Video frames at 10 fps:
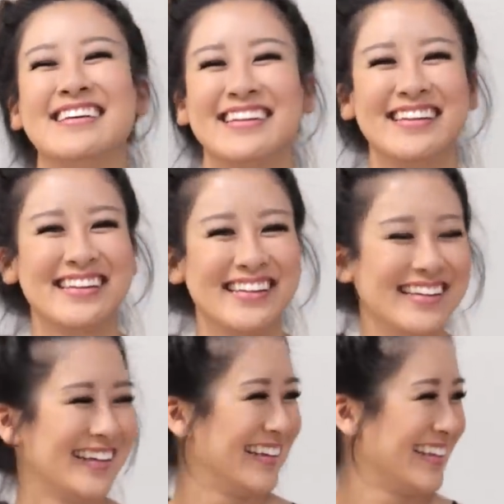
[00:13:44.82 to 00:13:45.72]

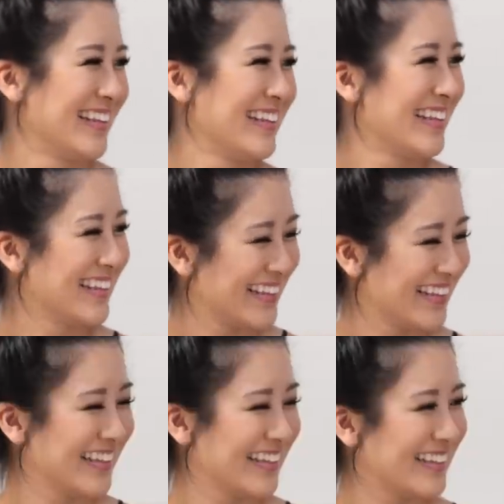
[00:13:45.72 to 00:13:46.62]

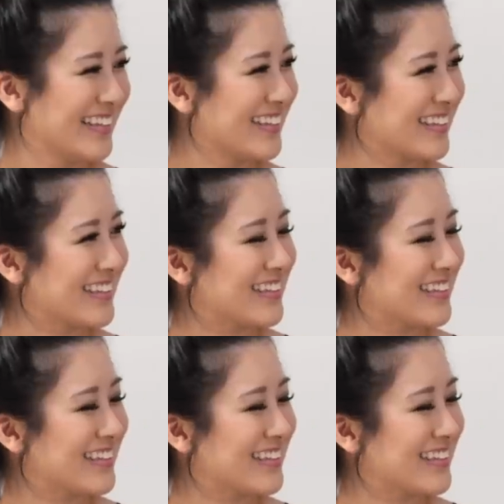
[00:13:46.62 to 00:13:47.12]
(not speaking)